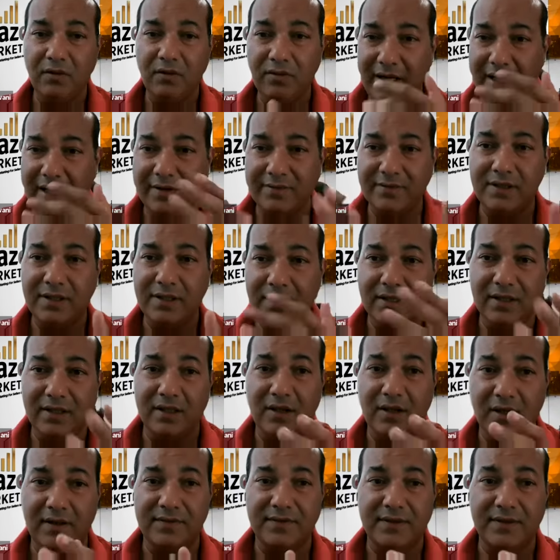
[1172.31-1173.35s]
we have done a
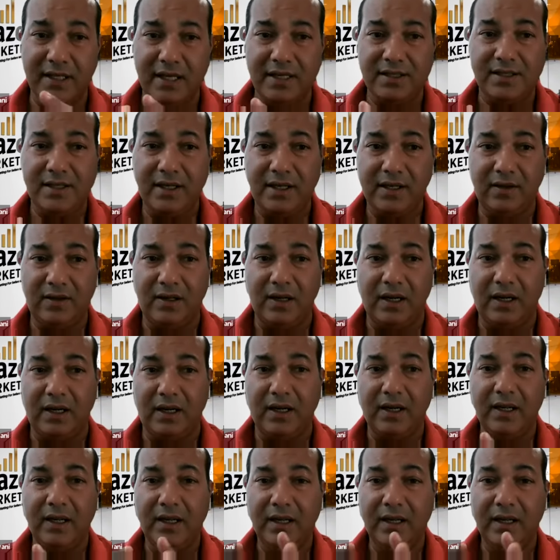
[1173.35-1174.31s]
lot of testing on it,